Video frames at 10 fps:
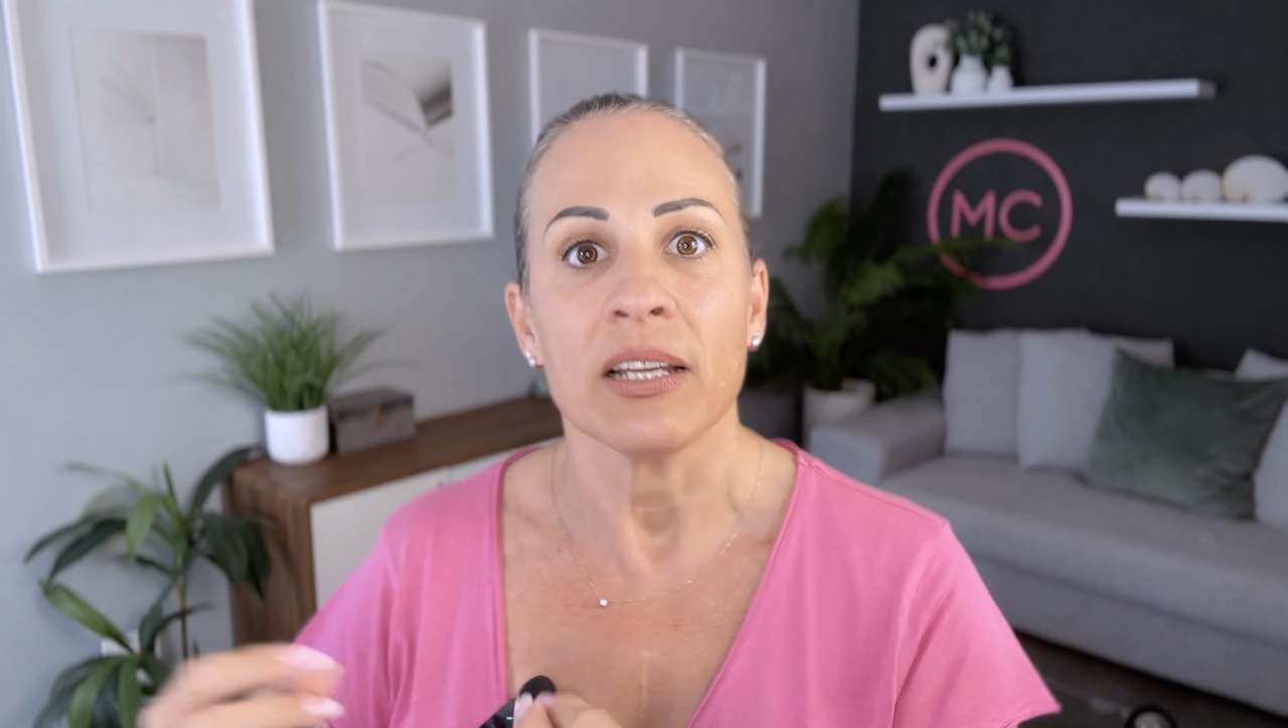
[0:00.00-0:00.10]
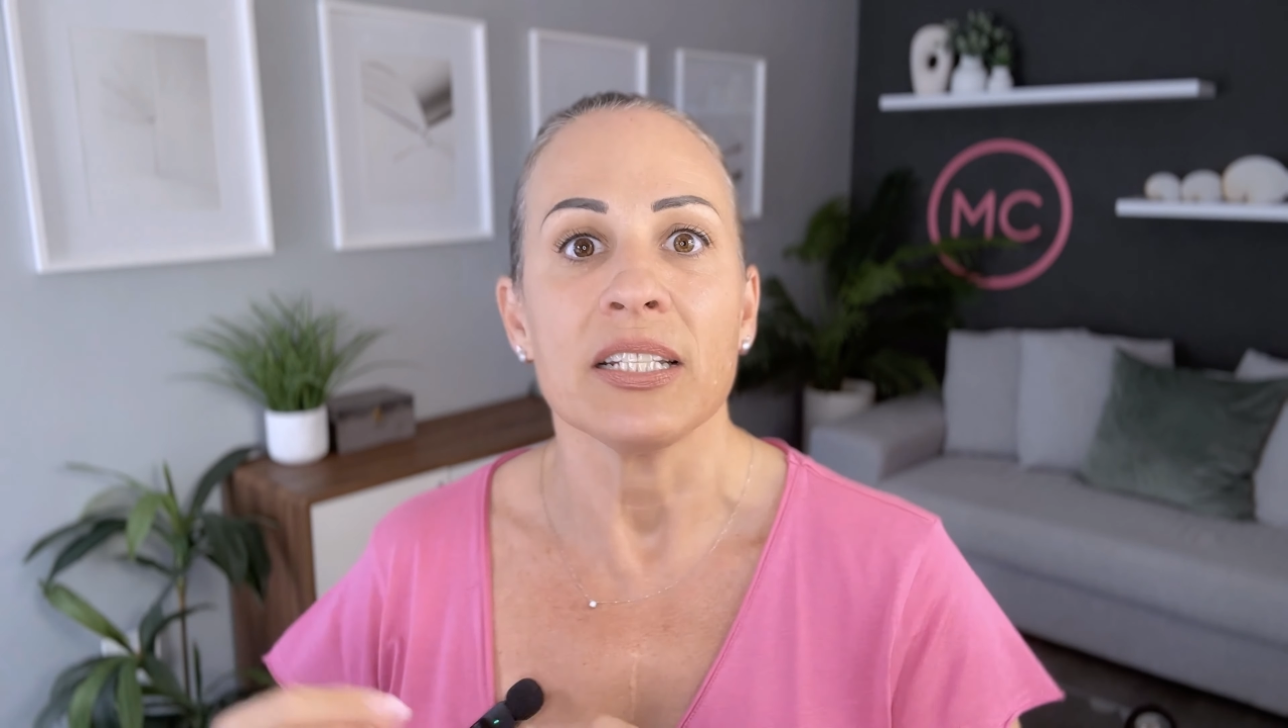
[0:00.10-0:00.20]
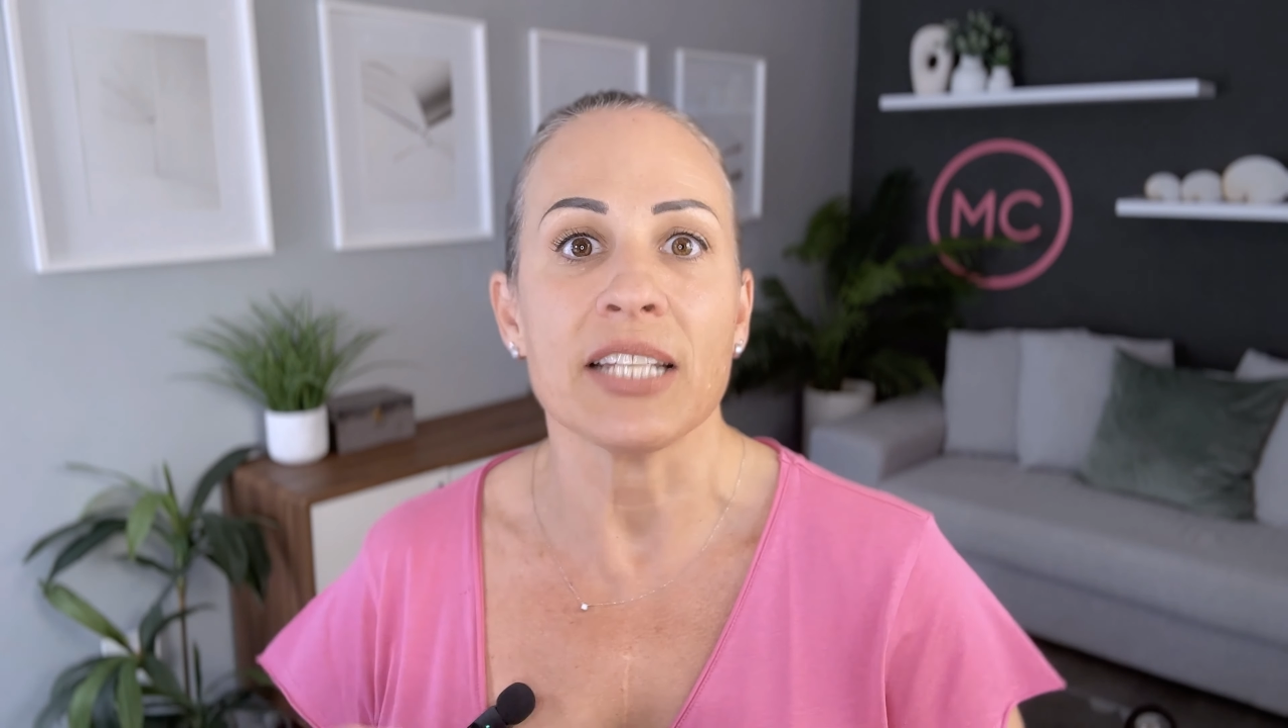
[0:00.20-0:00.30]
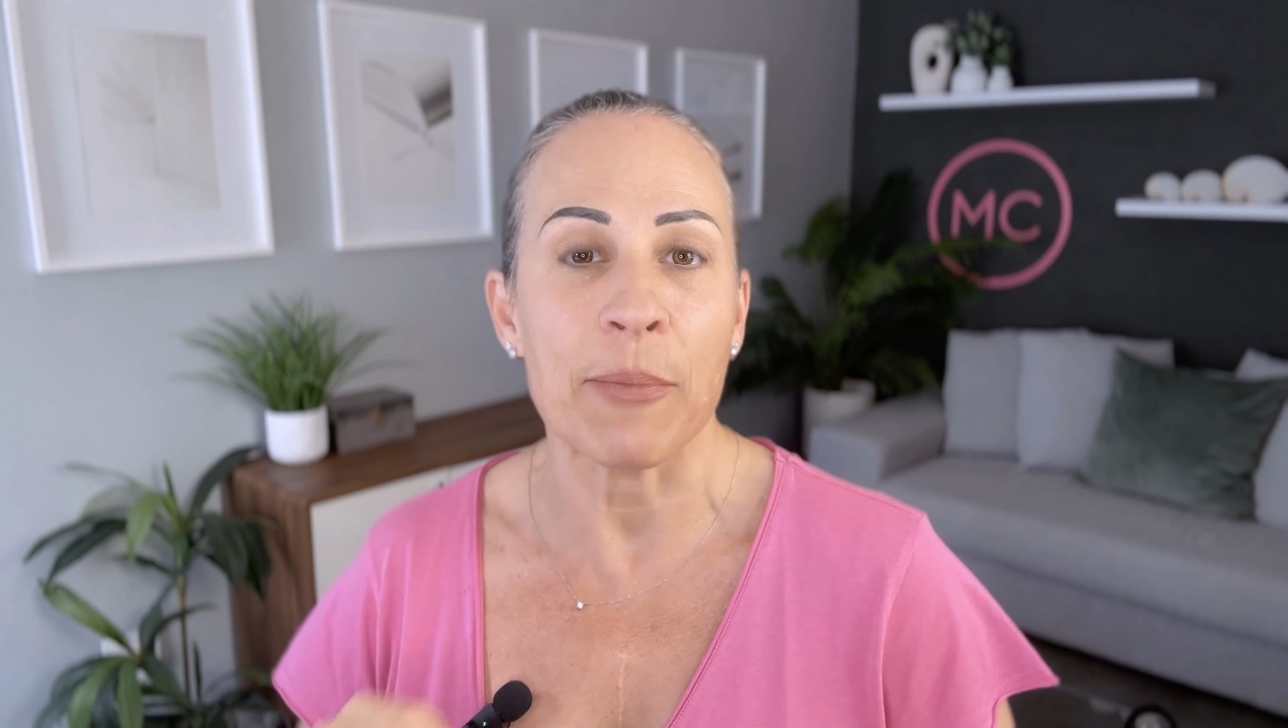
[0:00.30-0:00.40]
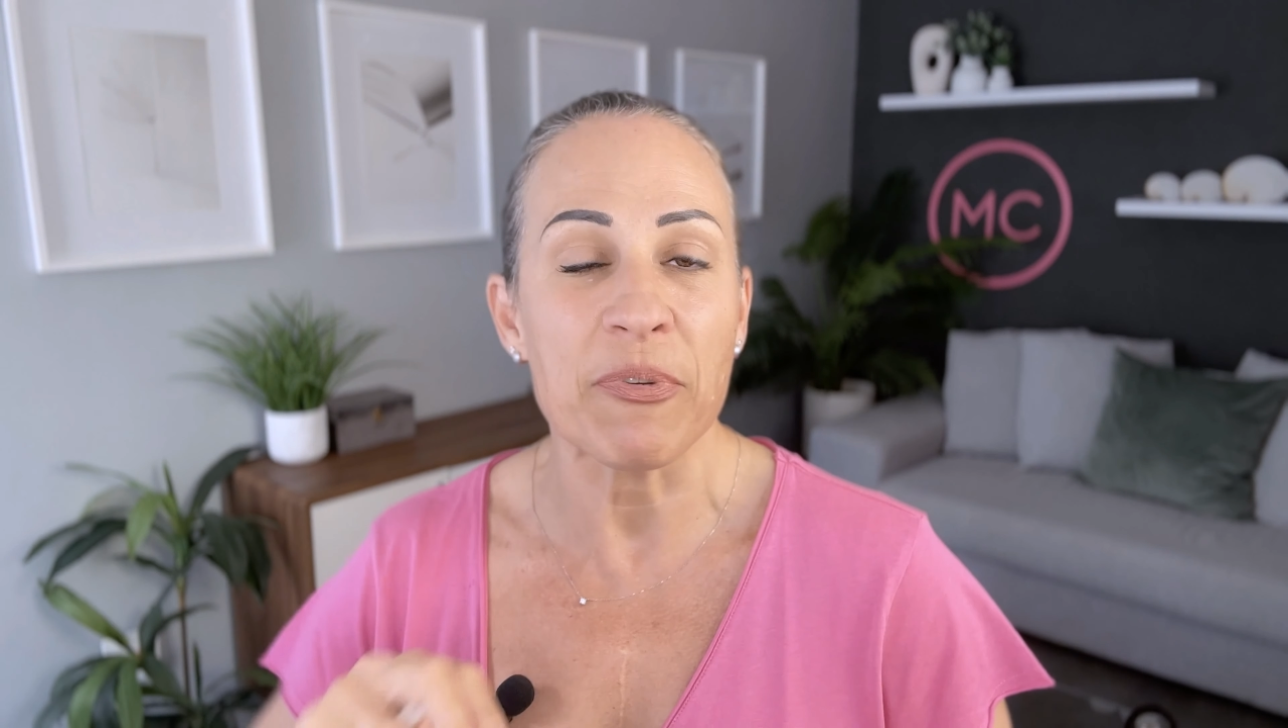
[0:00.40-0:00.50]

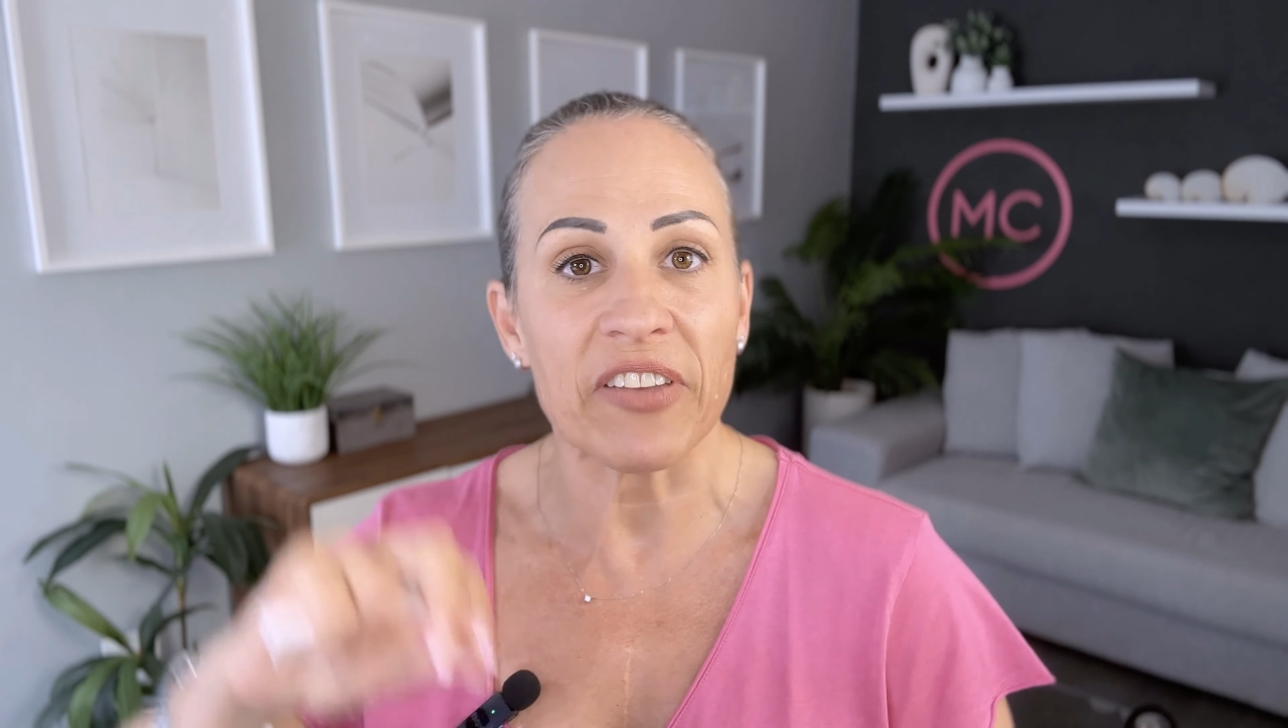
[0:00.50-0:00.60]
type of